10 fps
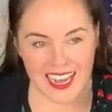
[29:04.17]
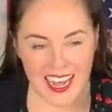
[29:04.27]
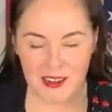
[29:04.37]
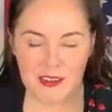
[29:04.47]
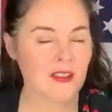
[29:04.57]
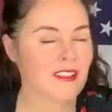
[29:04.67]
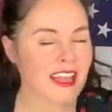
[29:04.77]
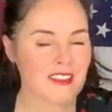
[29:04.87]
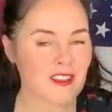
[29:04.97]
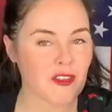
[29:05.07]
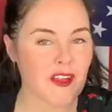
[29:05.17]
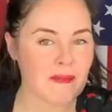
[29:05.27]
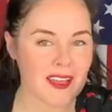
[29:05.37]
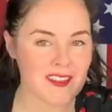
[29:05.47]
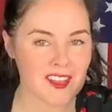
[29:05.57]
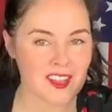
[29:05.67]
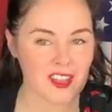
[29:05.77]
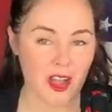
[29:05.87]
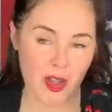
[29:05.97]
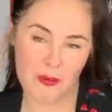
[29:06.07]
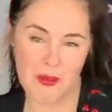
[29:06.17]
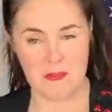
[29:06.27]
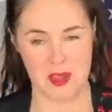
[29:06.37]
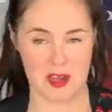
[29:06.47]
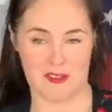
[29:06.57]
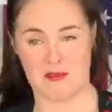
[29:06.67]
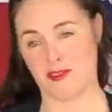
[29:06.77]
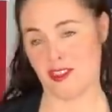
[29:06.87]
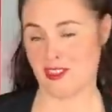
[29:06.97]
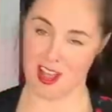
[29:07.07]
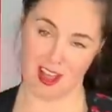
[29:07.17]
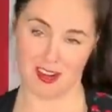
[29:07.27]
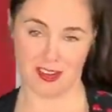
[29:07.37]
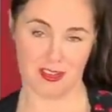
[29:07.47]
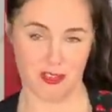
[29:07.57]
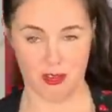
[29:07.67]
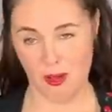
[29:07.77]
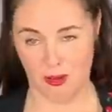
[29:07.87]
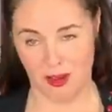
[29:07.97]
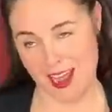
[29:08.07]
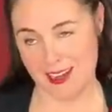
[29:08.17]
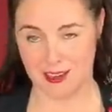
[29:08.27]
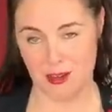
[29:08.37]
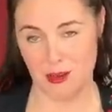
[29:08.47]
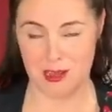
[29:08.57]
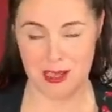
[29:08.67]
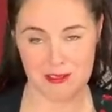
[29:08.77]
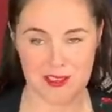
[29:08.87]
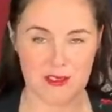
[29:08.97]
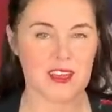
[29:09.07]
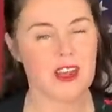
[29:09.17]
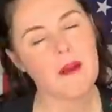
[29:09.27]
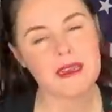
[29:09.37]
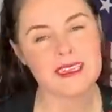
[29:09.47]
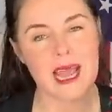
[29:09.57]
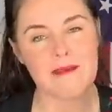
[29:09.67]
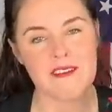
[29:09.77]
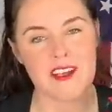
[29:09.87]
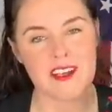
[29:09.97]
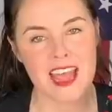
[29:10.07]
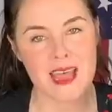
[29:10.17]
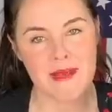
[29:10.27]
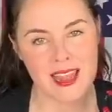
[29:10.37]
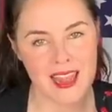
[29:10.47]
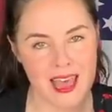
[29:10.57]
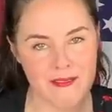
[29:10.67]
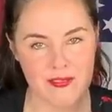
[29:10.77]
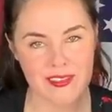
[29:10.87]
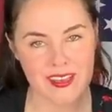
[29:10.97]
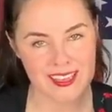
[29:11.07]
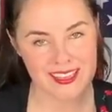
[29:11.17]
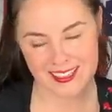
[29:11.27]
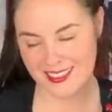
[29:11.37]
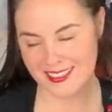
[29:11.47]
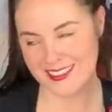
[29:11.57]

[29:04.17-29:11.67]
I don't know that that's a great message. Oh, my penis was just out of control. I didn't know what I was doing. You know how many times I've heard that in my life?